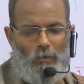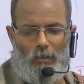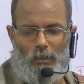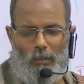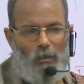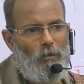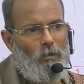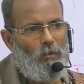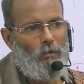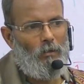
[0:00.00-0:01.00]
These are
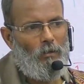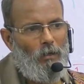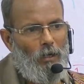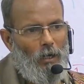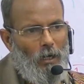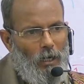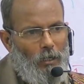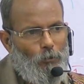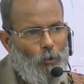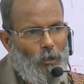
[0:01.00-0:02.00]

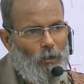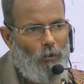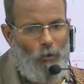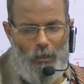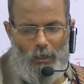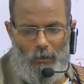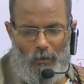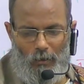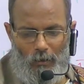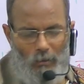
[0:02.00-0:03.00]
hinge joint. Alright.
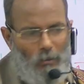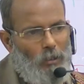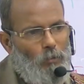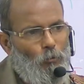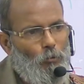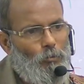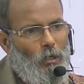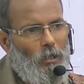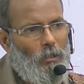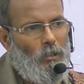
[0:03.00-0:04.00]
This moves
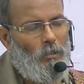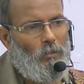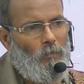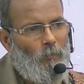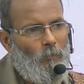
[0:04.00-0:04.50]
like this.